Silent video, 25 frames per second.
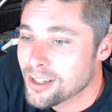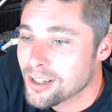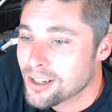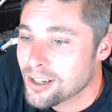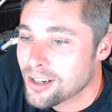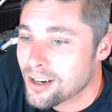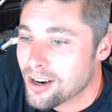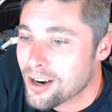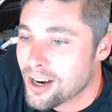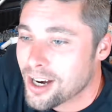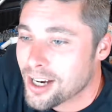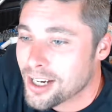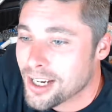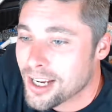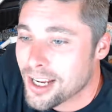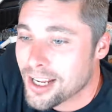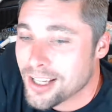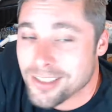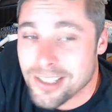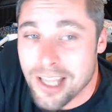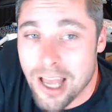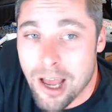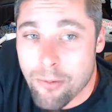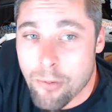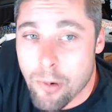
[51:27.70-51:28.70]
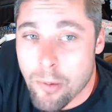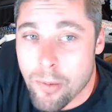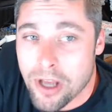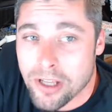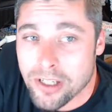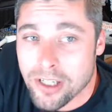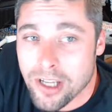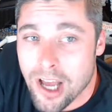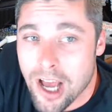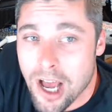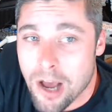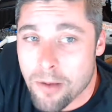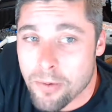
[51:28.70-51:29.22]
All right, guys, I'm about
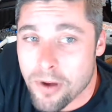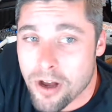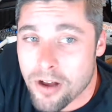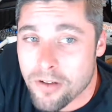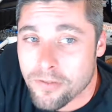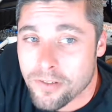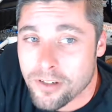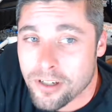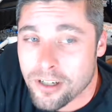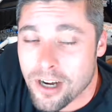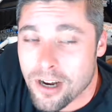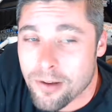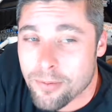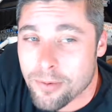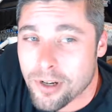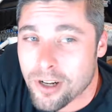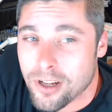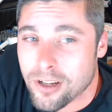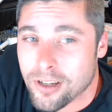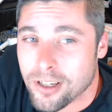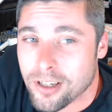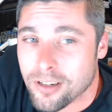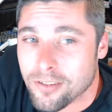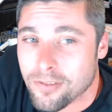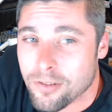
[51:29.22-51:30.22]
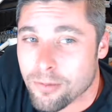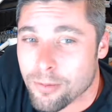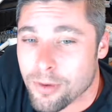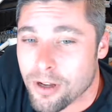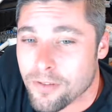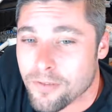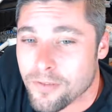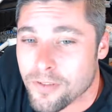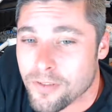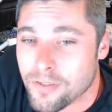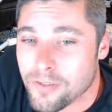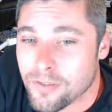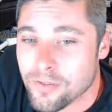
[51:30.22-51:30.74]
to hop off here. I've been on here for about
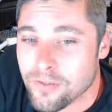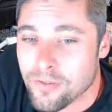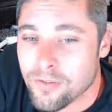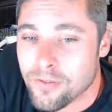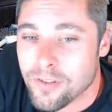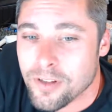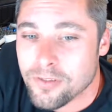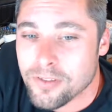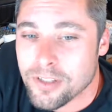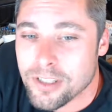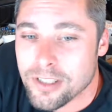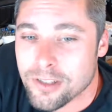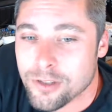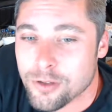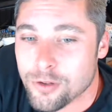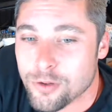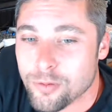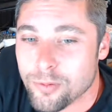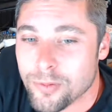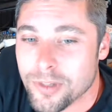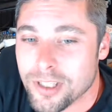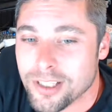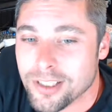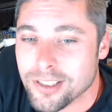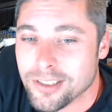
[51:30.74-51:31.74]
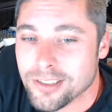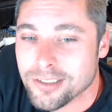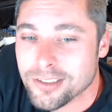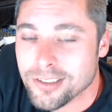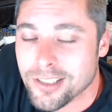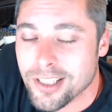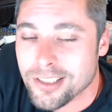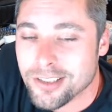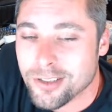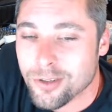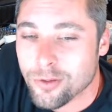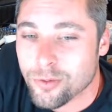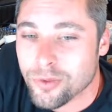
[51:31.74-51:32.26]
52 minutes.
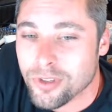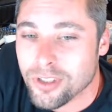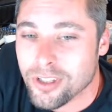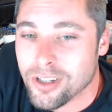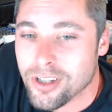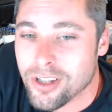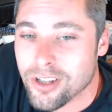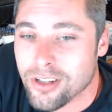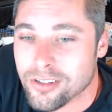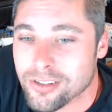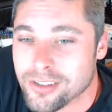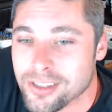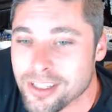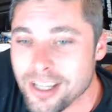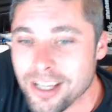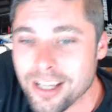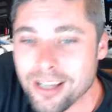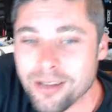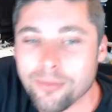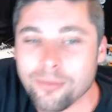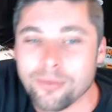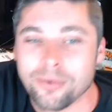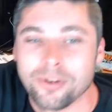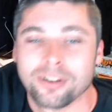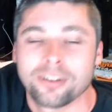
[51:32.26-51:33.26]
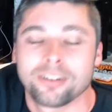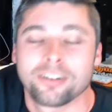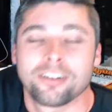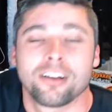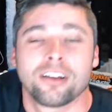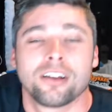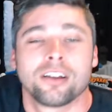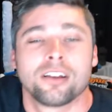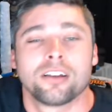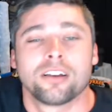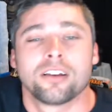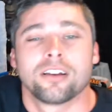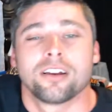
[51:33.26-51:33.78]
That's a real long time.
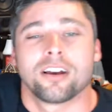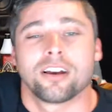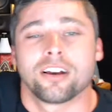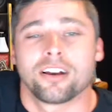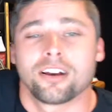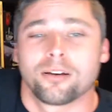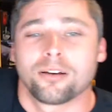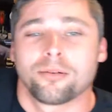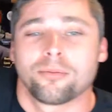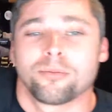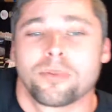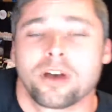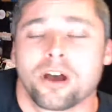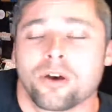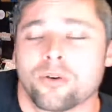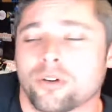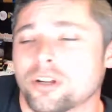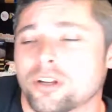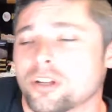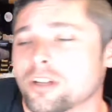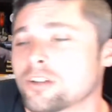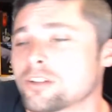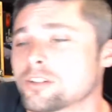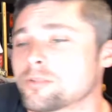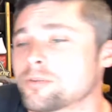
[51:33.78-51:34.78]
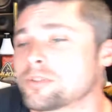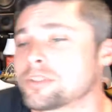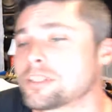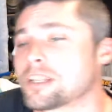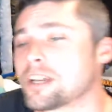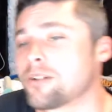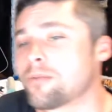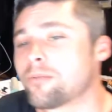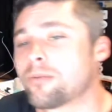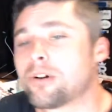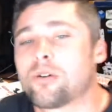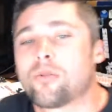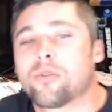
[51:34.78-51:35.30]
I want to go spend time
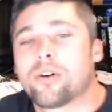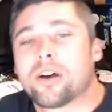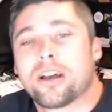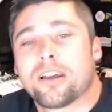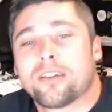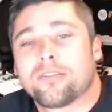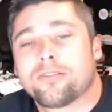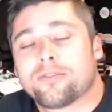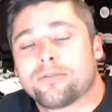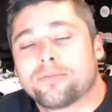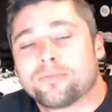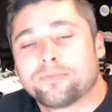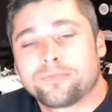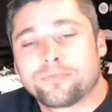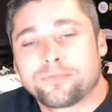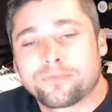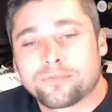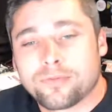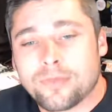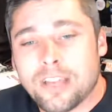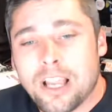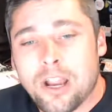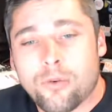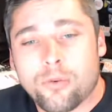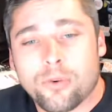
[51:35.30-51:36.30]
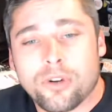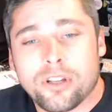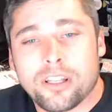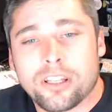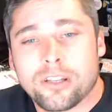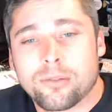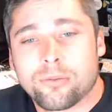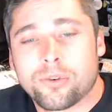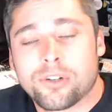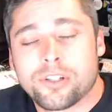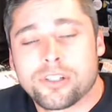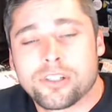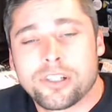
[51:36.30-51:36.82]
with my wife. I really
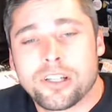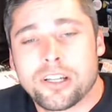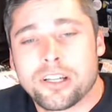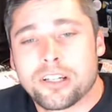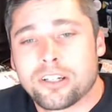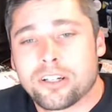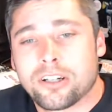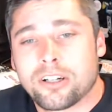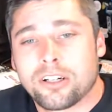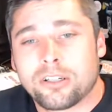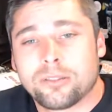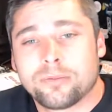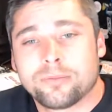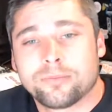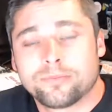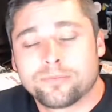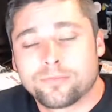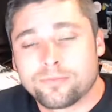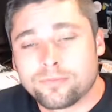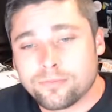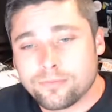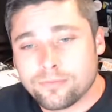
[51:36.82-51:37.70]
appreciate y'all.